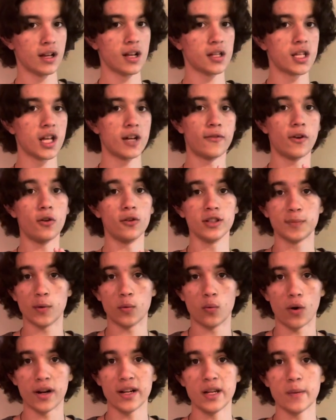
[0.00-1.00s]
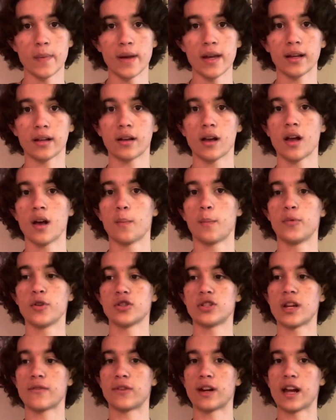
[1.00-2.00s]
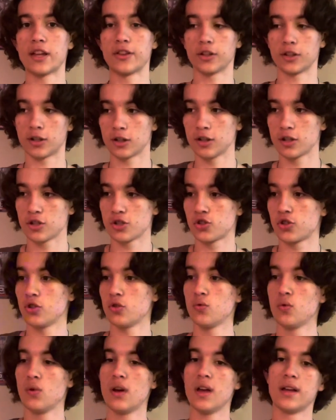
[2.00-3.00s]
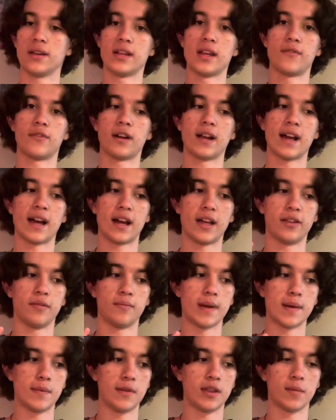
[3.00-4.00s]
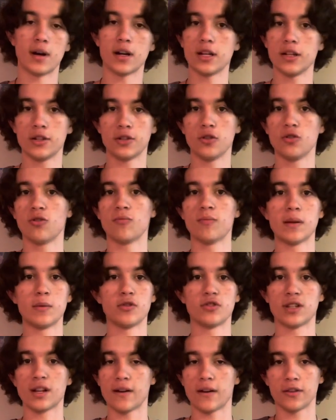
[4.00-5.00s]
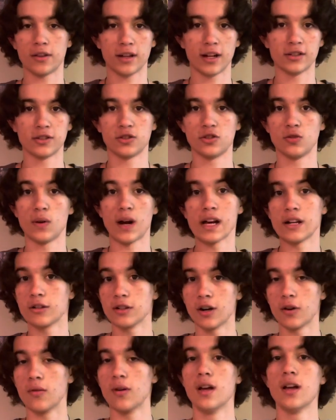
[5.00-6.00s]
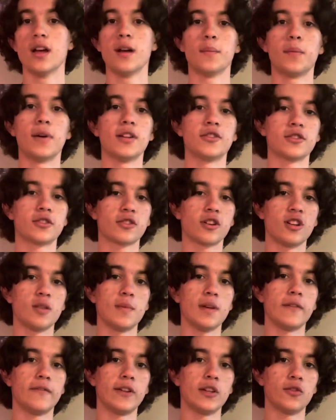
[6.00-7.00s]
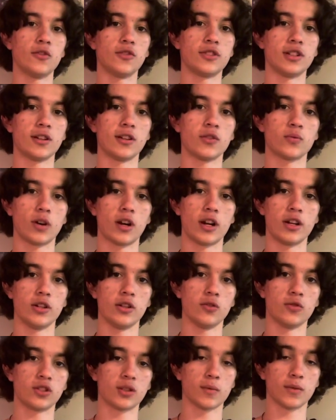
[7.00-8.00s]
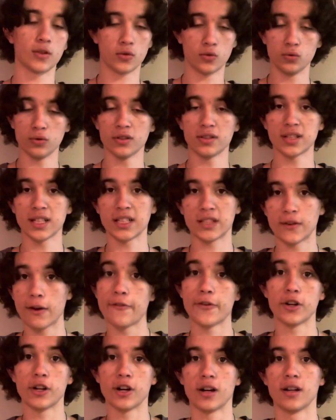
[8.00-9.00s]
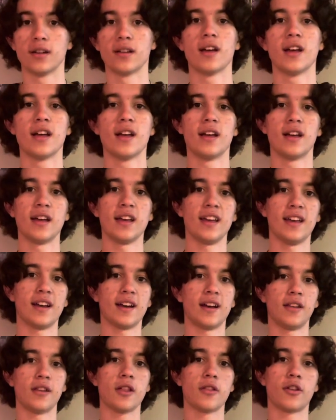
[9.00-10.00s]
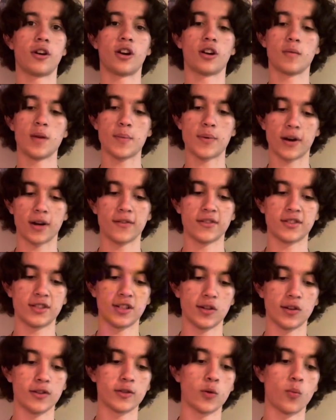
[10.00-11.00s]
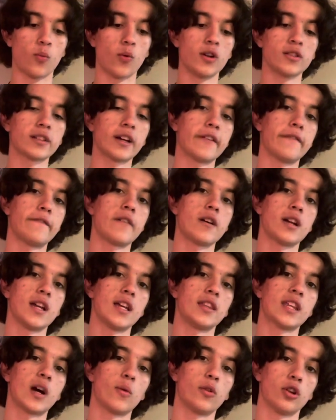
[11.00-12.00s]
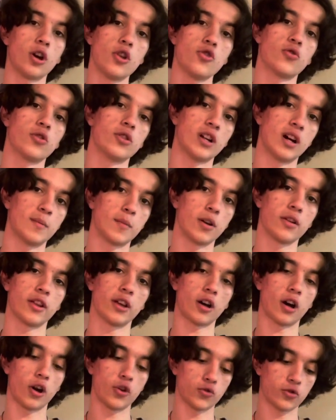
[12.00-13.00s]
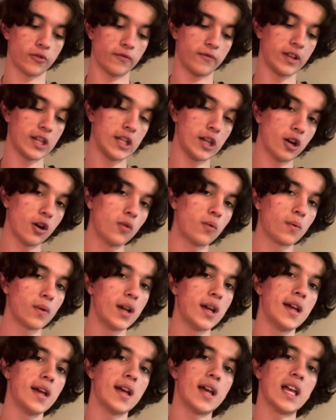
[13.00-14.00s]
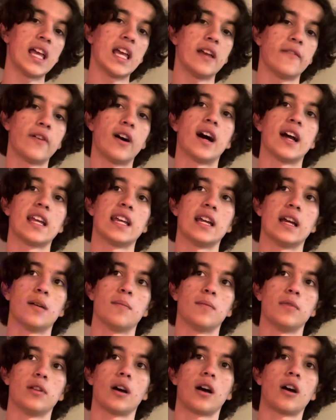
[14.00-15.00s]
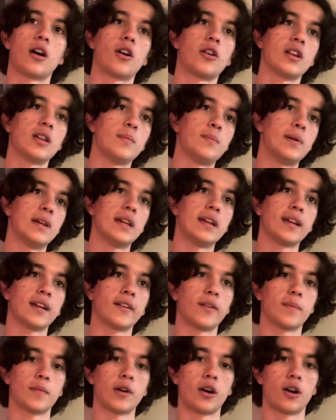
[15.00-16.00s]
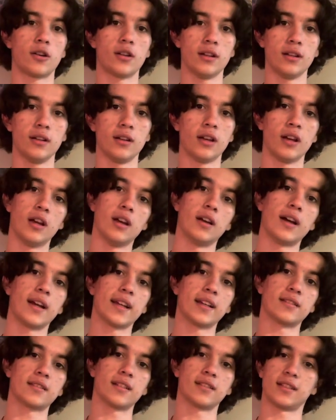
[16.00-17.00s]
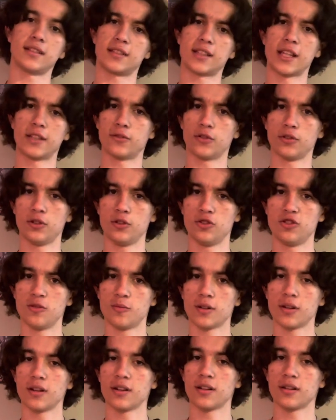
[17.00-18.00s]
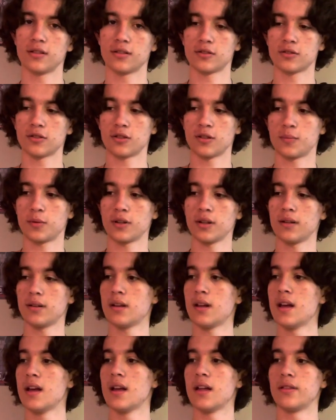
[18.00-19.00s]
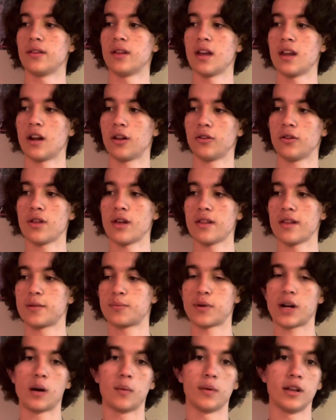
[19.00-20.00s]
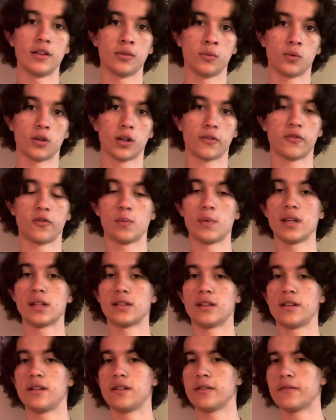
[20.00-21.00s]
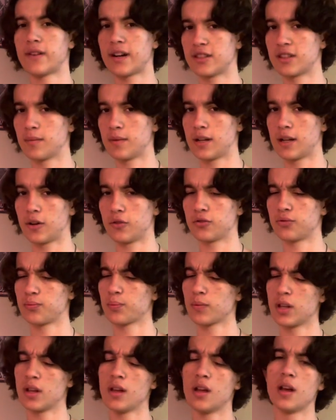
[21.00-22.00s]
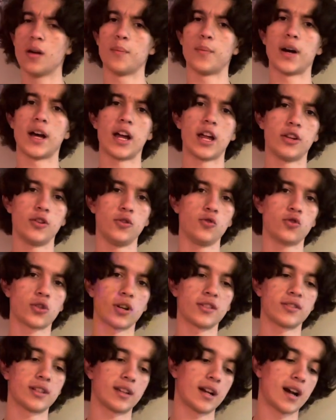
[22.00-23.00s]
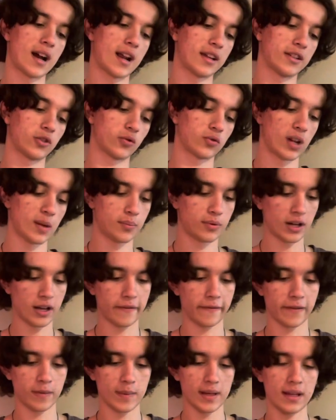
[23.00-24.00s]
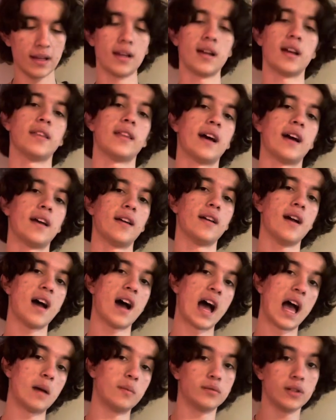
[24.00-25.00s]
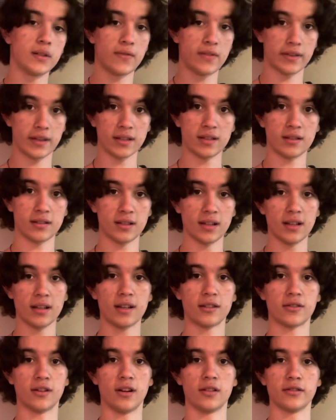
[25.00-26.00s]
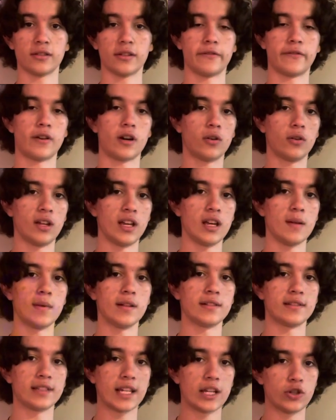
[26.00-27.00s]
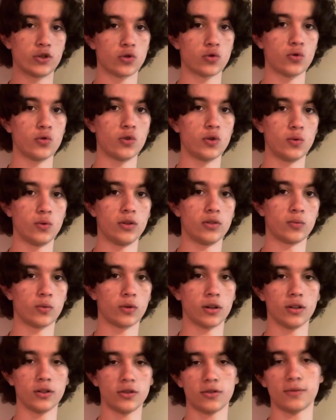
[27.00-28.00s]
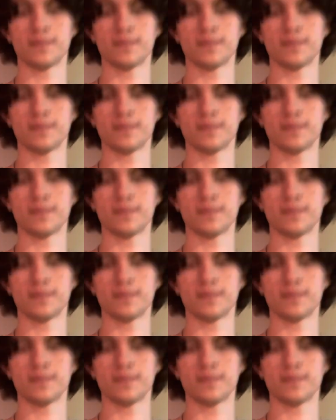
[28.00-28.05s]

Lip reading: that I've always been wanting to make, but just never had the courage to, never had maybe the money to, or maybe just never had the guts to, I don't know. But it's just going to be a video series where I do some of the coolest things I've ever done, and they're all going to be part of a series of once I finally hit that 100 number, that 100th video, if I am not already big, if I'm not already, I guess, a successful YouTuber, so to put it, then I'll know that this probably isn't working for me and I need to find something else. But I do trust that God has a great plan for me and that I believe that this is it as long as I follow him and stay true to his words.